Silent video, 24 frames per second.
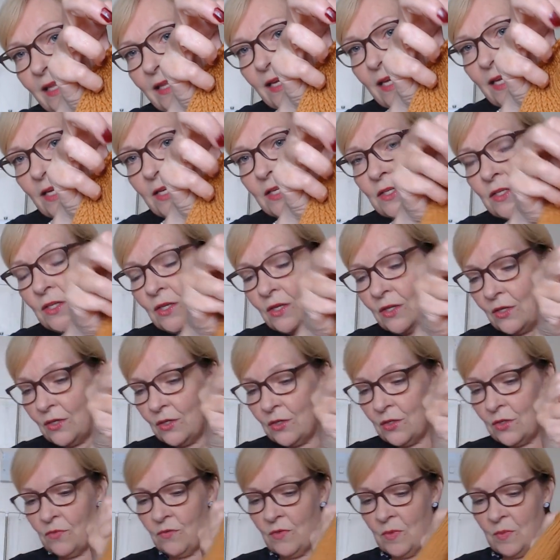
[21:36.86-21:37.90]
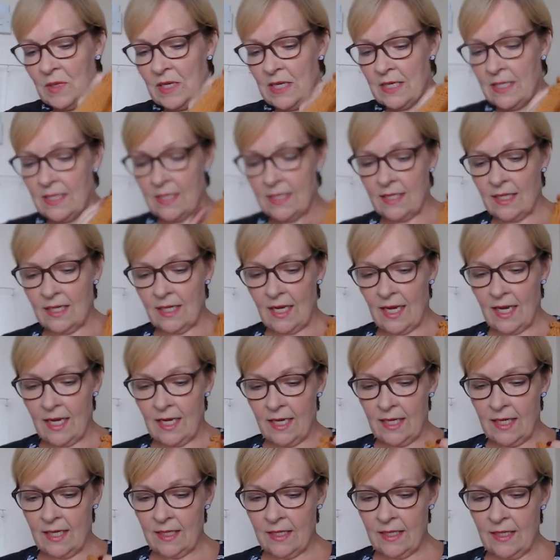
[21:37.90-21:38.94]
then you repeat it
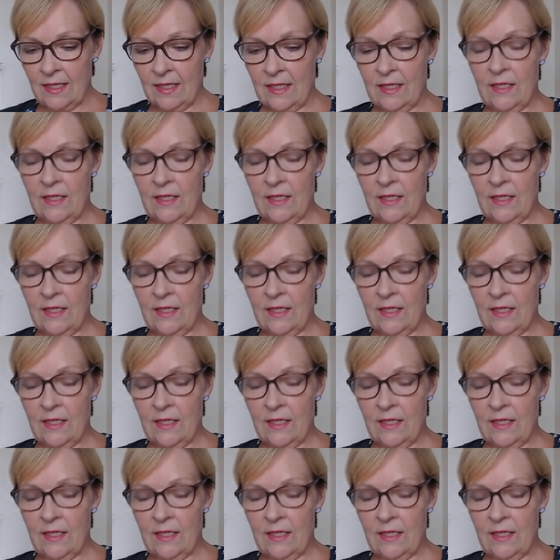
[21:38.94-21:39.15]
again